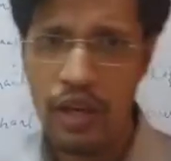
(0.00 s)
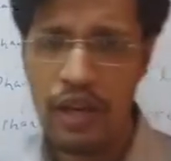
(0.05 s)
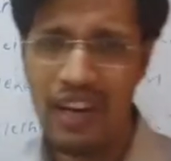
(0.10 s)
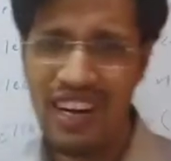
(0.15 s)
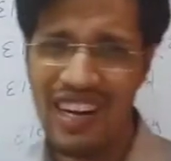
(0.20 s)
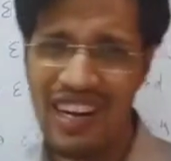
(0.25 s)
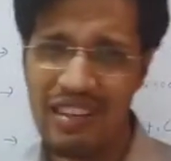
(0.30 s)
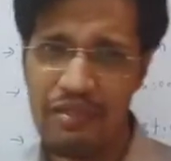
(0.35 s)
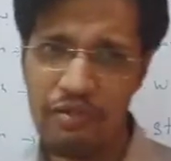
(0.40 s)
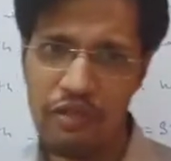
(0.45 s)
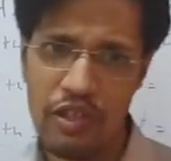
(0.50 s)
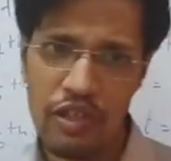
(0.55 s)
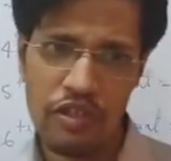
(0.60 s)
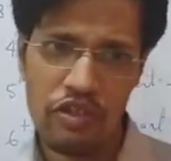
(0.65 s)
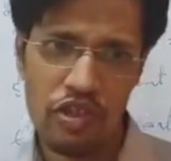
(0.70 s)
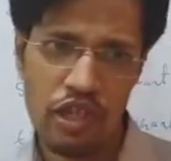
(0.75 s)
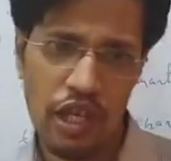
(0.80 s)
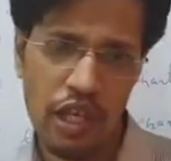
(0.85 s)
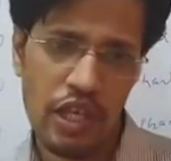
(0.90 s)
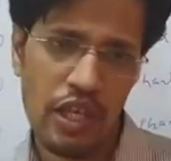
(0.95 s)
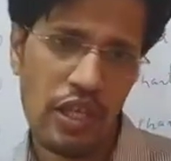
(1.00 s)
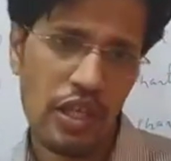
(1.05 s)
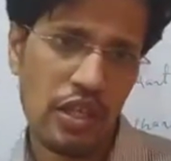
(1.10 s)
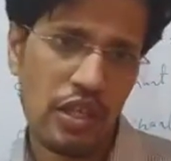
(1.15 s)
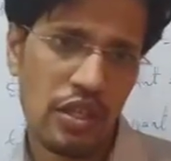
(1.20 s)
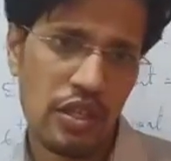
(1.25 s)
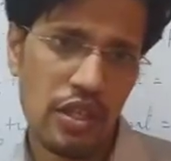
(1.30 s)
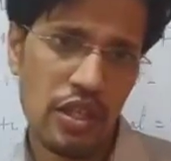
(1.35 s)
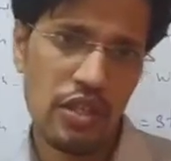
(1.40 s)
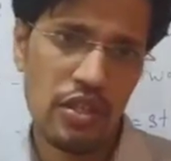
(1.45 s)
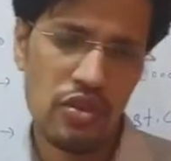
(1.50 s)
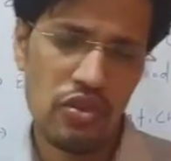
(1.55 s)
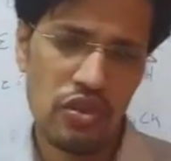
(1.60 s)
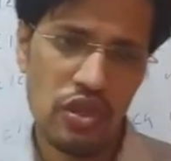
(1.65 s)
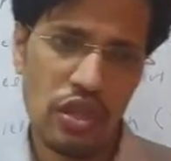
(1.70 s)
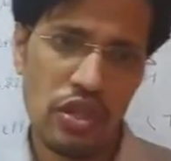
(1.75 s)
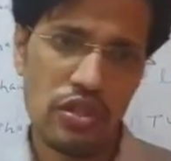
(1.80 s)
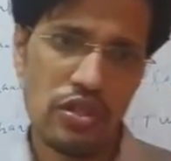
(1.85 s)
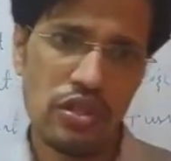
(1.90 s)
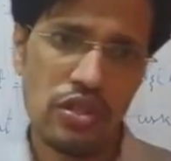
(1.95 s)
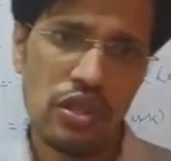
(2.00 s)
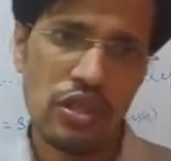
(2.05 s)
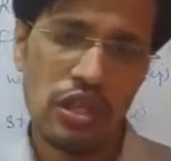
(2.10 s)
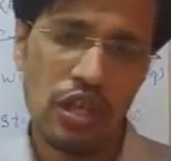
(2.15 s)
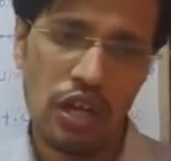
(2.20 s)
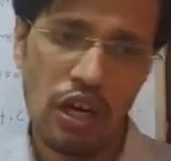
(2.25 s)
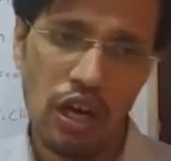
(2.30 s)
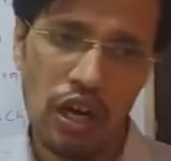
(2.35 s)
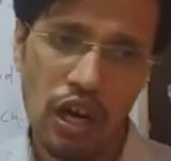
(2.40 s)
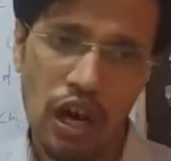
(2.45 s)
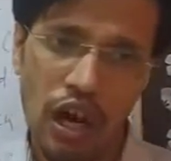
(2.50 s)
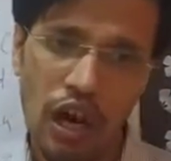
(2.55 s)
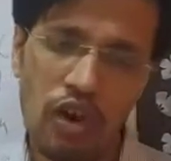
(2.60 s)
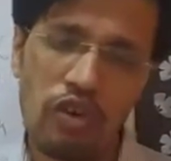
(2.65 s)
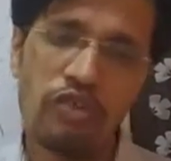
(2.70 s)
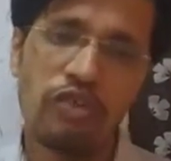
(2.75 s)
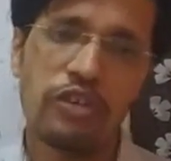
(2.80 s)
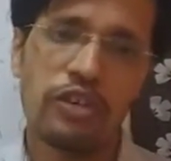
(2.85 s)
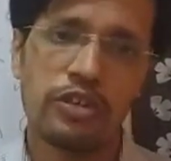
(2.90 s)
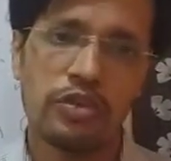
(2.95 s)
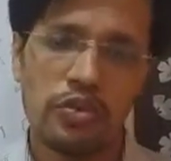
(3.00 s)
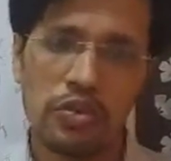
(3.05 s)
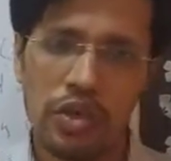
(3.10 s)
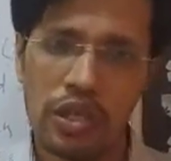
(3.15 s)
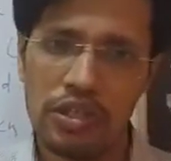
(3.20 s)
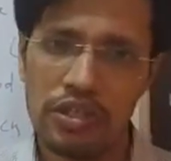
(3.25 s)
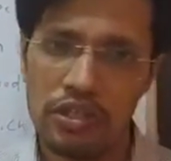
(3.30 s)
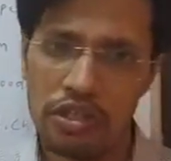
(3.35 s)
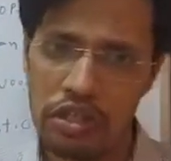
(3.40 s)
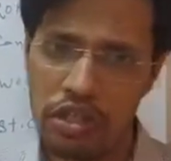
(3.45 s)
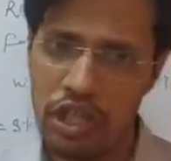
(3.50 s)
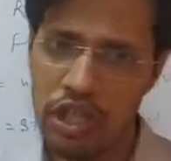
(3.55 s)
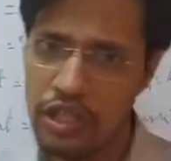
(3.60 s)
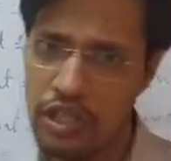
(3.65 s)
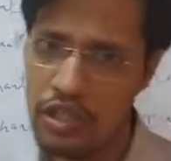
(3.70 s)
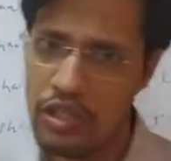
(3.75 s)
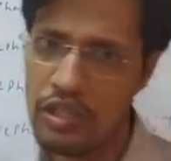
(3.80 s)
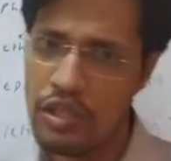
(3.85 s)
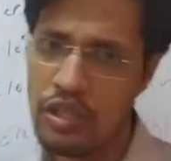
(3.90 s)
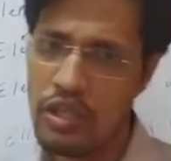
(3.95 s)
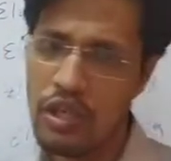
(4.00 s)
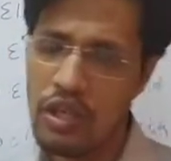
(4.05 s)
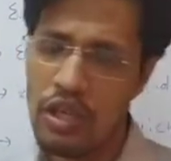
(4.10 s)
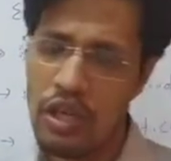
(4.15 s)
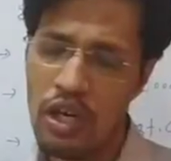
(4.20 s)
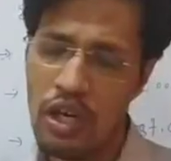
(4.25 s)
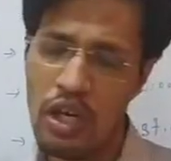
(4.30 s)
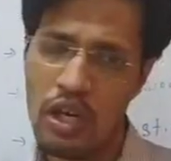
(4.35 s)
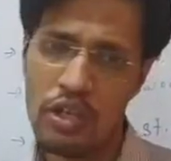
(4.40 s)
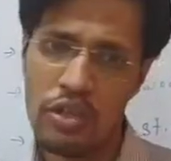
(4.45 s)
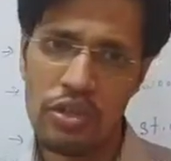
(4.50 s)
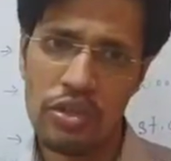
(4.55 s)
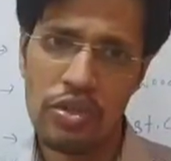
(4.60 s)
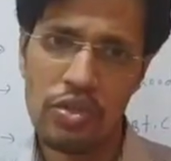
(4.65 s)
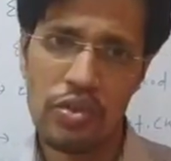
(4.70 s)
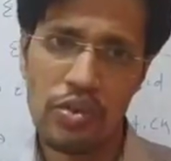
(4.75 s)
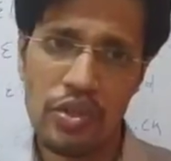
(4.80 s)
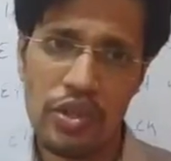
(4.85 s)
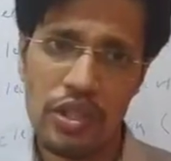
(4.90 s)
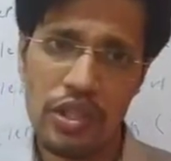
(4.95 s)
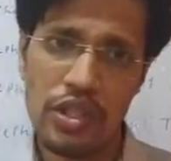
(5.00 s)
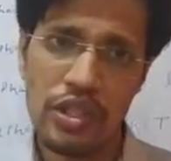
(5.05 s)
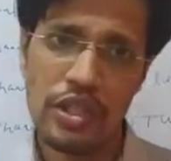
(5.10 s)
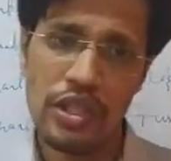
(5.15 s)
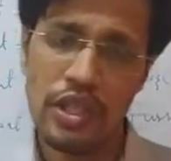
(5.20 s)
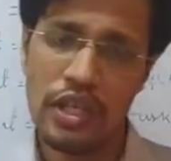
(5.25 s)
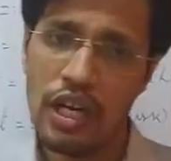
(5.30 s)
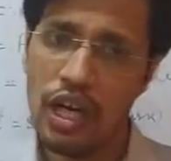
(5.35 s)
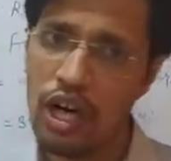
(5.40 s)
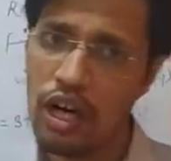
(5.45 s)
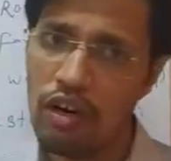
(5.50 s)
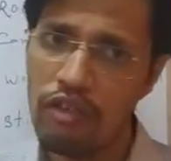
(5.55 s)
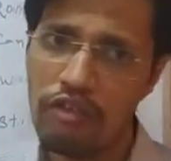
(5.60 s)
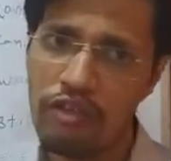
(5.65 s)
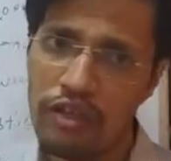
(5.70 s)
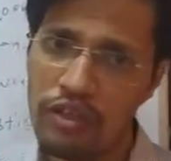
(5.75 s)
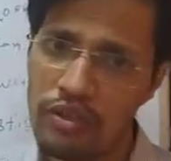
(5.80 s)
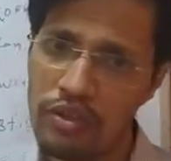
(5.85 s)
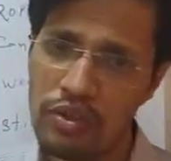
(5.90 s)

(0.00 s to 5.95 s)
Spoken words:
I will check it and judge it, how far you understood it, and how far